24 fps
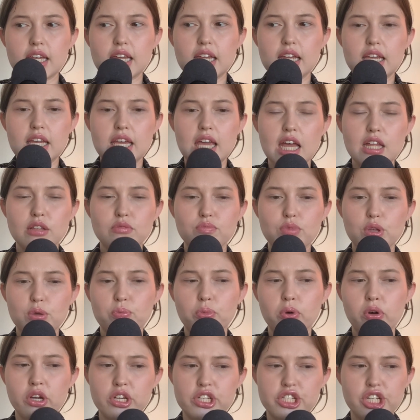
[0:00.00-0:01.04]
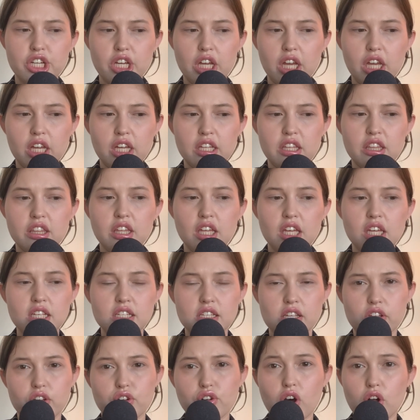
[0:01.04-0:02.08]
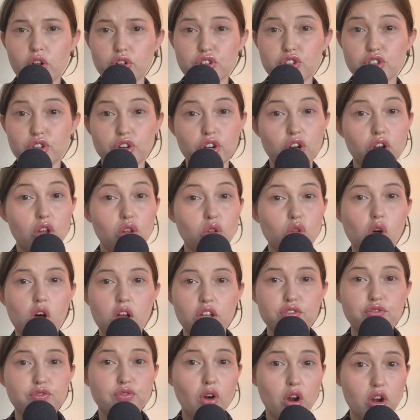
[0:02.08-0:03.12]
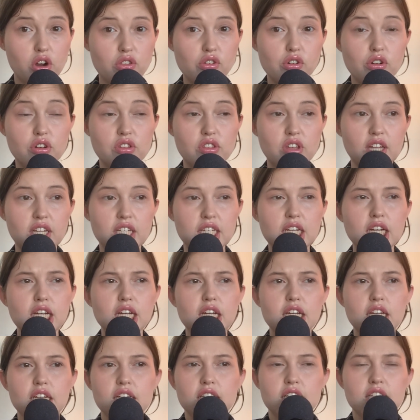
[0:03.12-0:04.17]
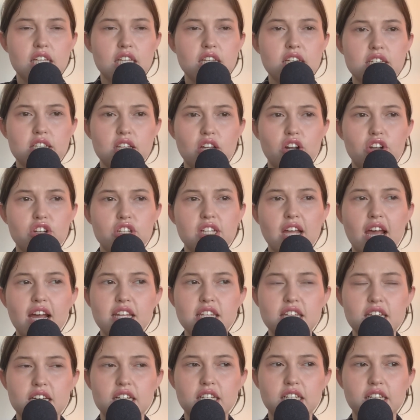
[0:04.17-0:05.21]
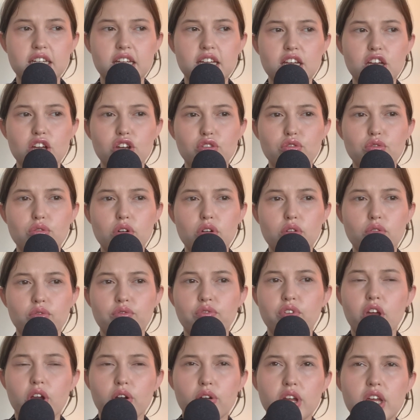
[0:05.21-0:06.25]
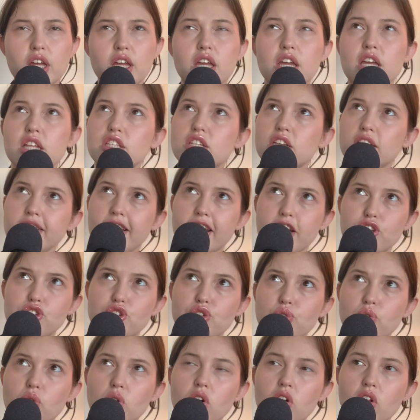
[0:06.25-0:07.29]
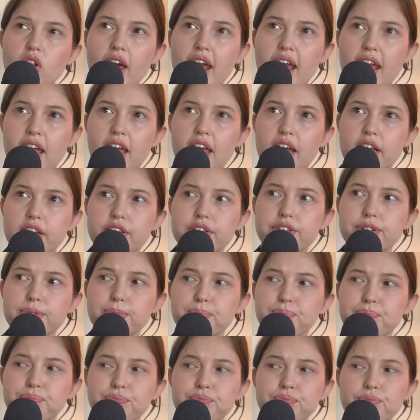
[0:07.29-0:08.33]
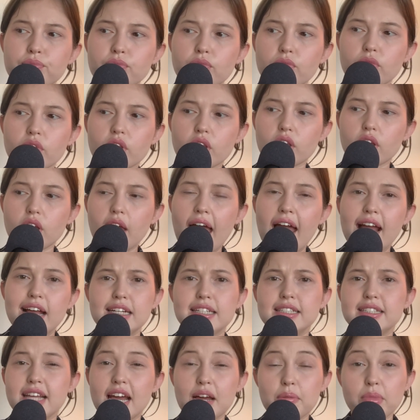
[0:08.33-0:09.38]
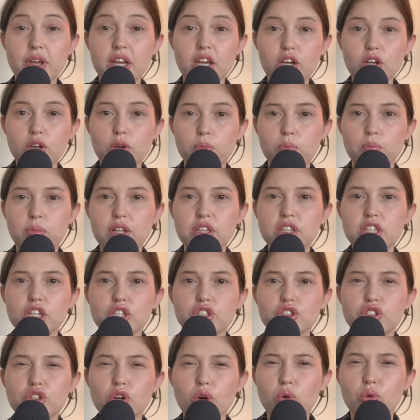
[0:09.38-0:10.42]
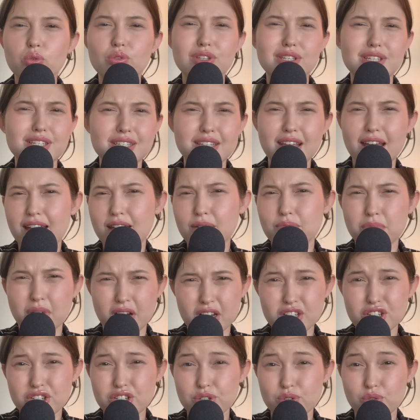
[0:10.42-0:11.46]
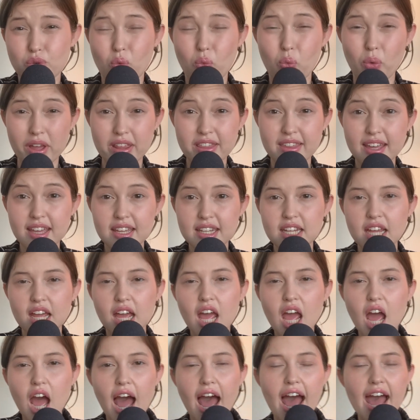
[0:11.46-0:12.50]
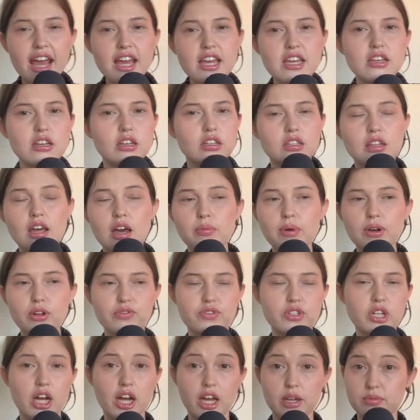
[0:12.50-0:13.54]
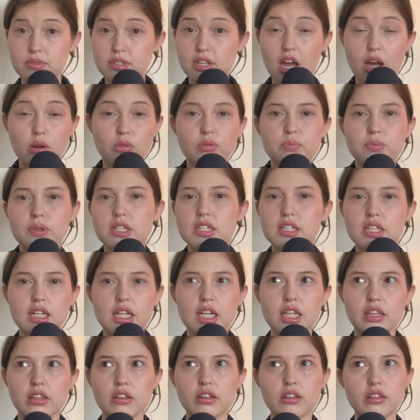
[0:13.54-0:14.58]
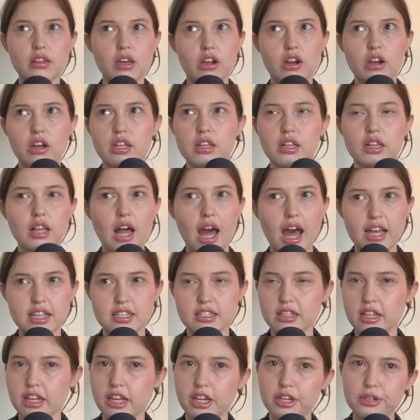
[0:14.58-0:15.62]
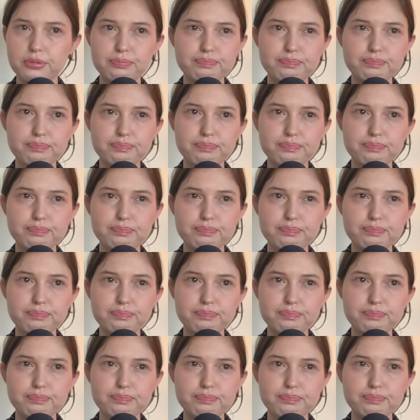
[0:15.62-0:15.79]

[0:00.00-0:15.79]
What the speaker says: can be pushing things in culture a lot farther than things that are technically very intellectual and academic, but they don't say much with it. The amount of times I would be sitting there in class, like,